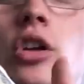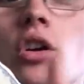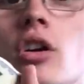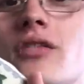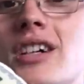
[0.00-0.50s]

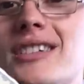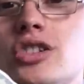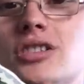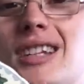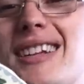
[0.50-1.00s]
dirt that's
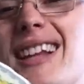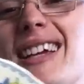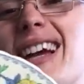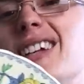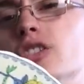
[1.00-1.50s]
just, it's
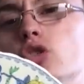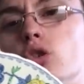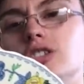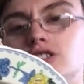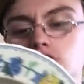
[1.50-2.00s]
like kind of
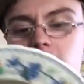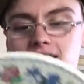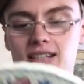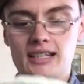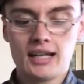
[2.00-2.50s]
dust
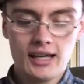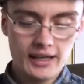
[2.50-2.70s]
really.